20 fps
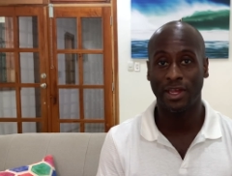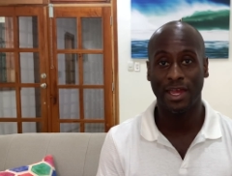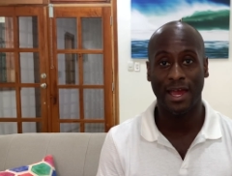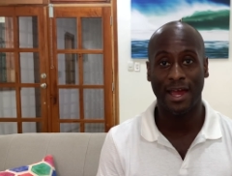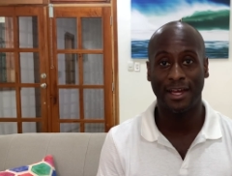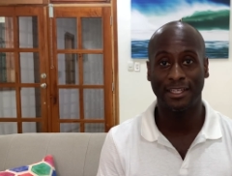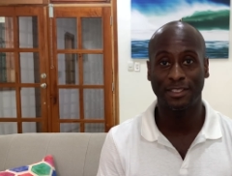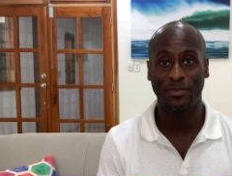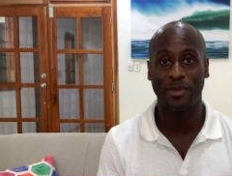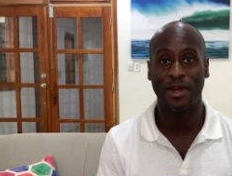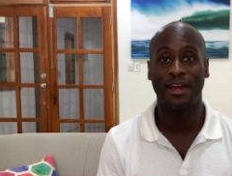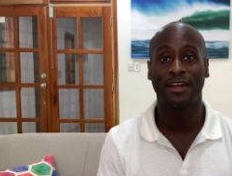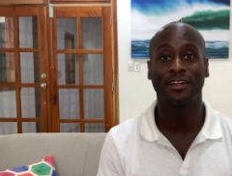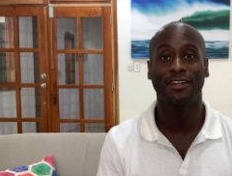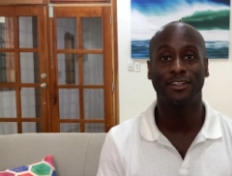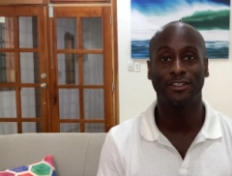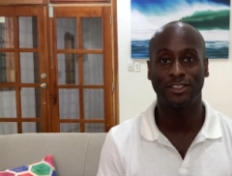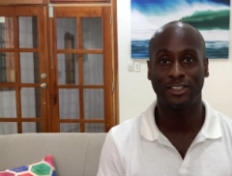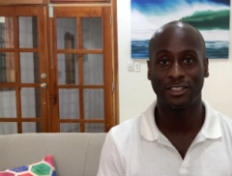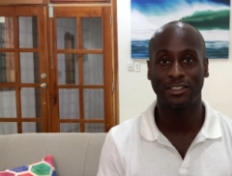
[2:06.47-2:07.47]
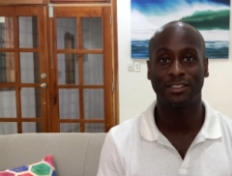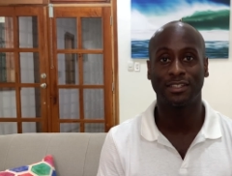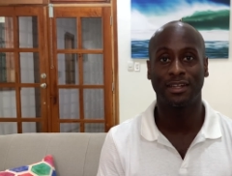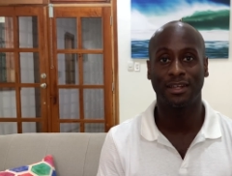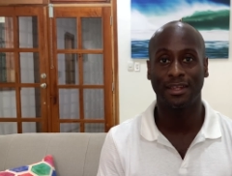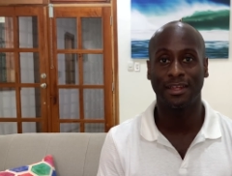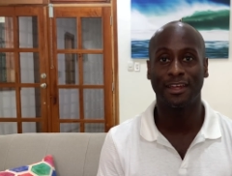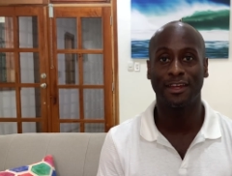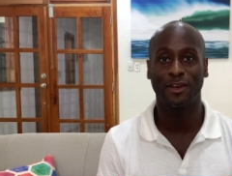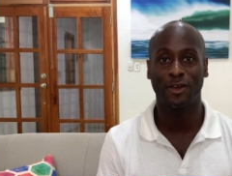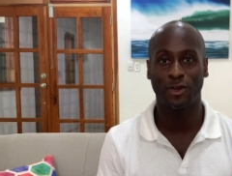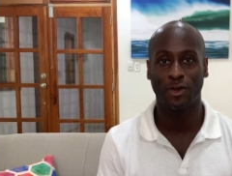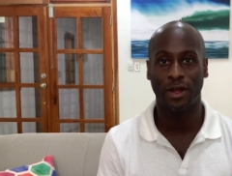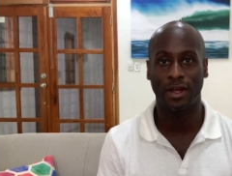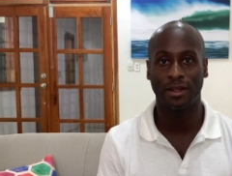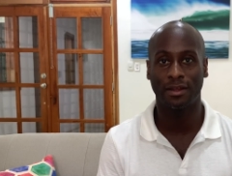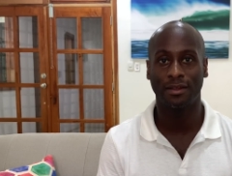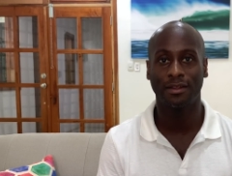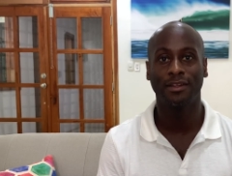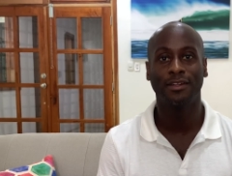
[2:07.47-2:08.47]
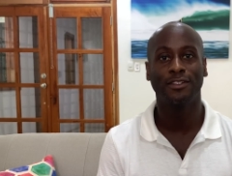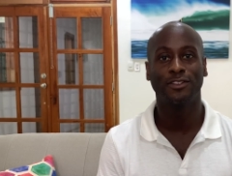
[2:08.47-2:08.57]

cash back, you're just gonna get credit.